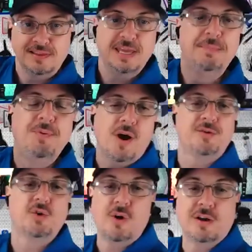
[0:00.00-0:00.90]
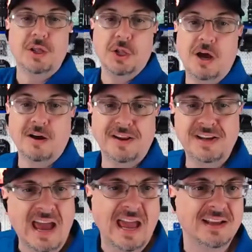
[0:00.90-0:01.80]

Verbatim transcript: keep you offshore a little longer to die. I just